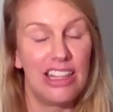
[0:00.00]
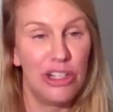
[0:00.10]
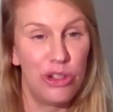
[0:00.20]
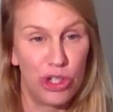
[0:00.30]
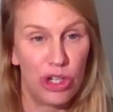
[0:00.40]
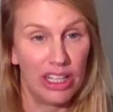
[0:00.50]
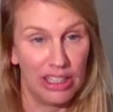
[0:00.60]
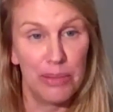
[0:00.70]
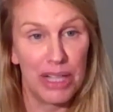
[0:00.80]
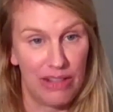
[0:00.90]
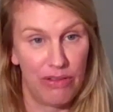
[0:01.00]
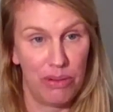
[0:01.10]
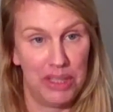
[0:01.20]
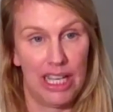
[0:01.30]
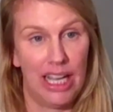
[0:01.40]
anything you should eliminate
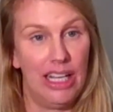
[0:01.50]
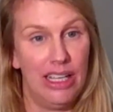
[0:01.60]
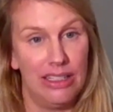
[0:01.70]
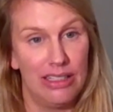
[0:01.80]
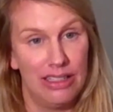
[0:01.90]
from the diet.